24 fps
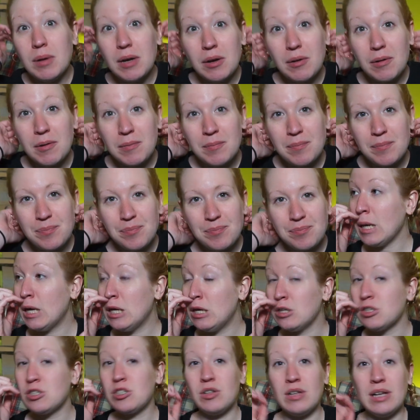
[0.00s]
anyway, And
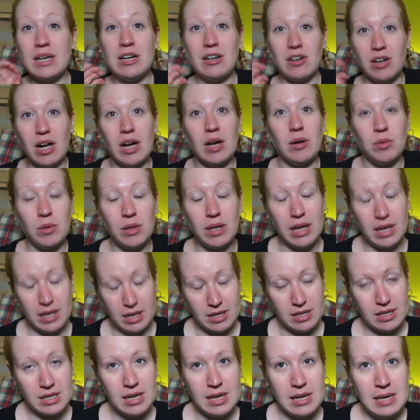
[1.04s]
also later I will
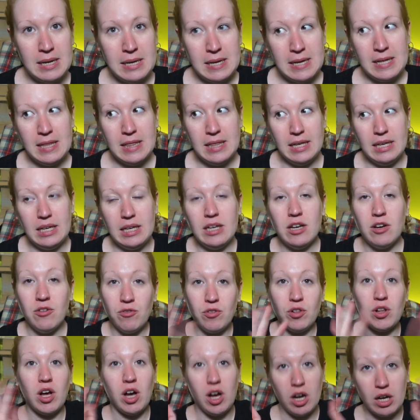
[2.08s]
end the
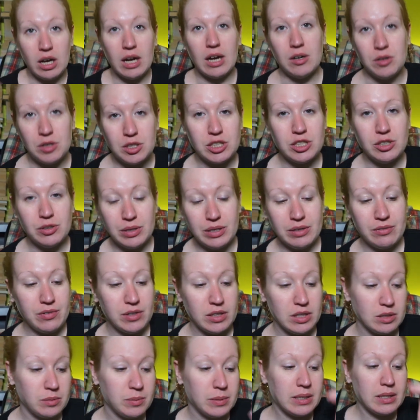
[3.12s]
vlog I was doing for
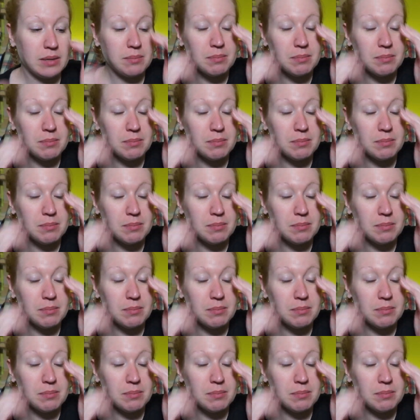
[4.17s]
this week.